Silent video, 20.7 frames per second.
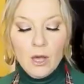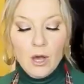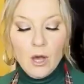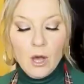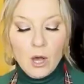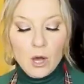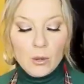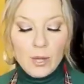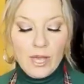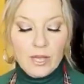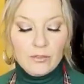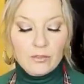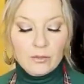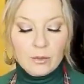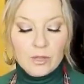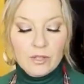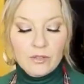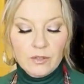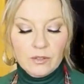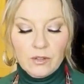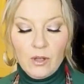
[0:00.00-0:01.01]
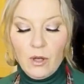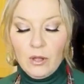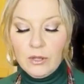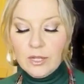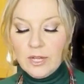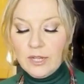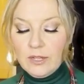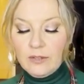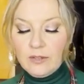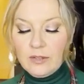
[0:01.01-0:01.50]
Okay, so this is all
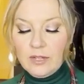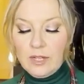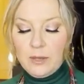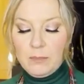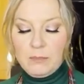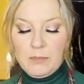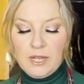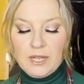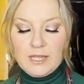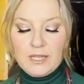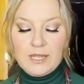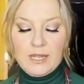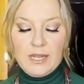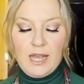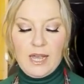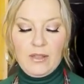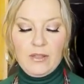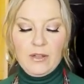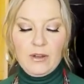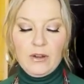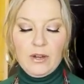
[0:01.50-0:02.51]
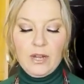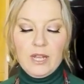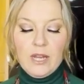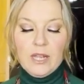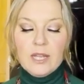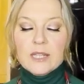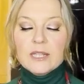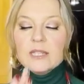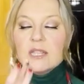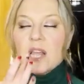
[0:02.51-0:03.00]
nicely mixed together. It
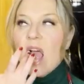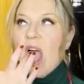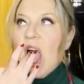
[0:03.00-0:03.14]
is,